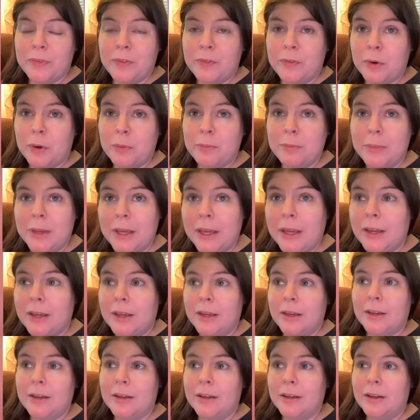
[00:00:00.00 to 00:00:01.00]
for
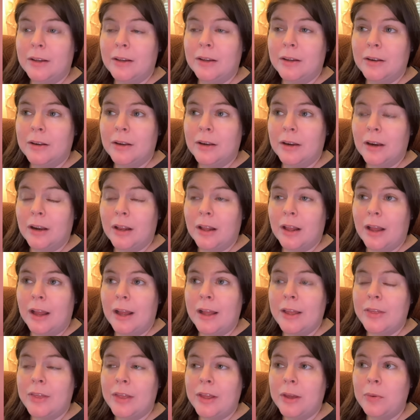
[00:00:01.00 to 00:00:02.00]
me,
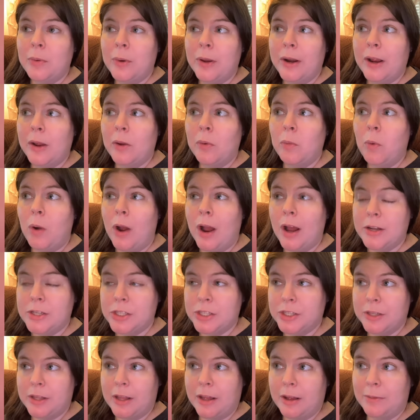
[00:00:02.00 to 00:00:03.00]
I think when I
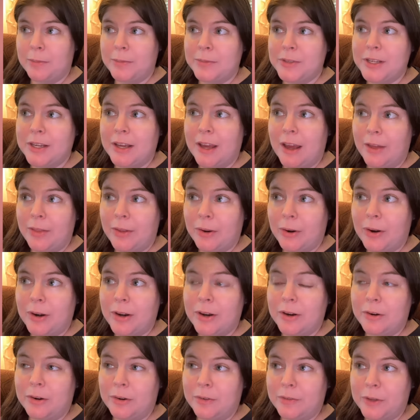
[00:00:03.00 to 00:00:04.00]
watched them together in
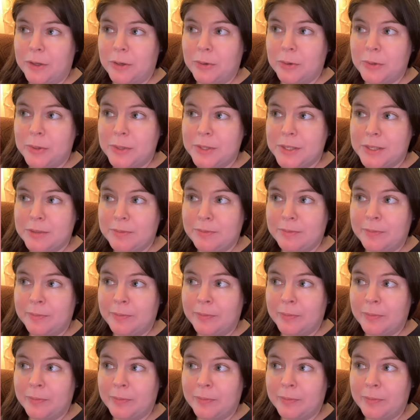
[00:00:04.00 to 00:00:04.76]
interviews,